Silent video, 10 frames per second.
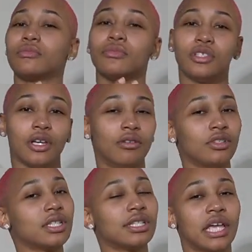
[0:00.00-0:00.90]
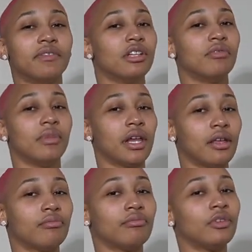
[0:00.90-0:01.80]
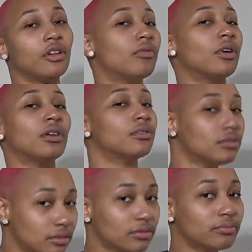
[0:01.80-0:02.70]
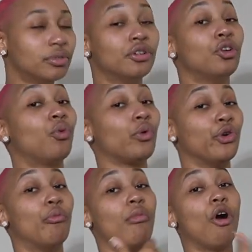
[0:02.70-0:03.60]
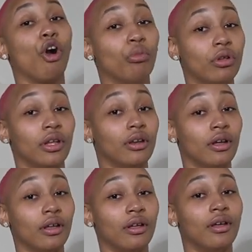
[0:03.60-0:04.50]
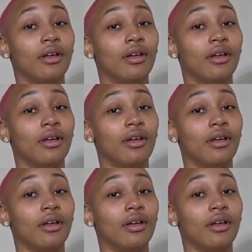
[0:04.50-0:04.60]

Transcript: So just to save a little money, you don't want to put no real marble in there